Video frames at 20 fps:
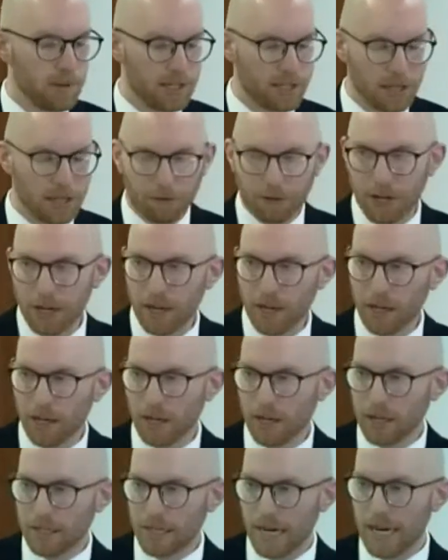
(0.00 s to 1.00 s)
as if
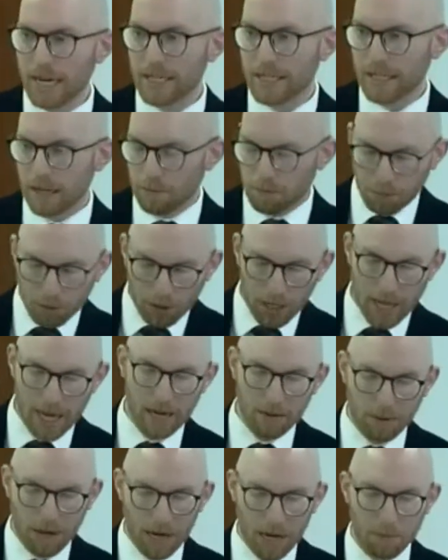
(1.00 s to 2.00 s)
he takes them
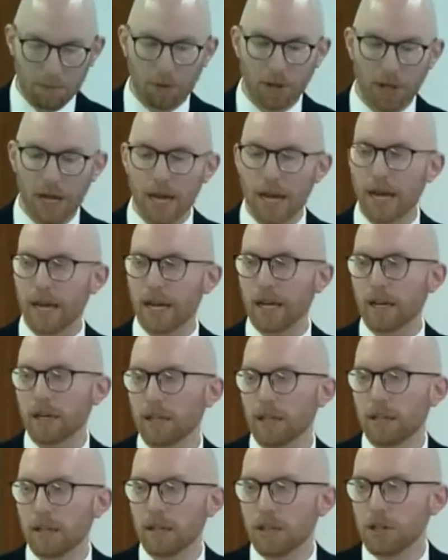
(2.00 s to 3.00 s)
play by play,
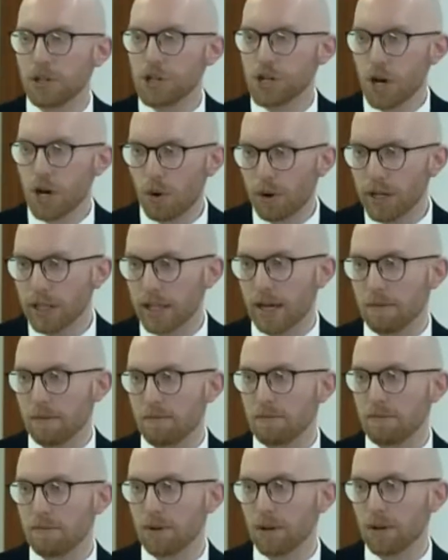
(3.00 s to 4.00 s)
showing
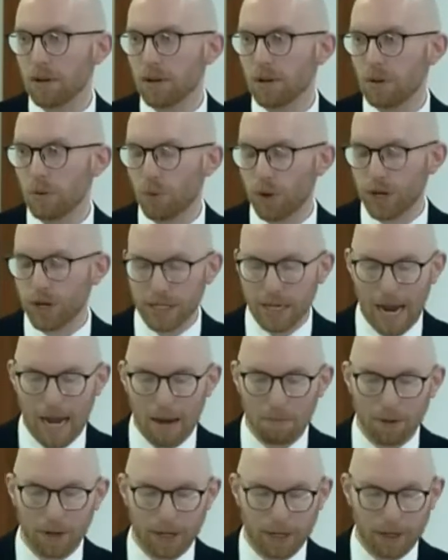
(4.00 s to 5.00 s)
them what is
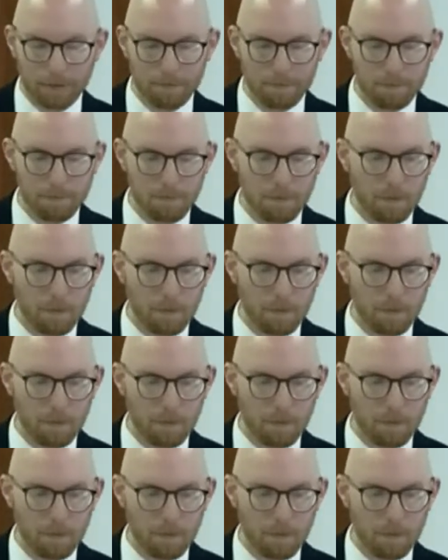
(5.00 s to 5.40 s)
happening.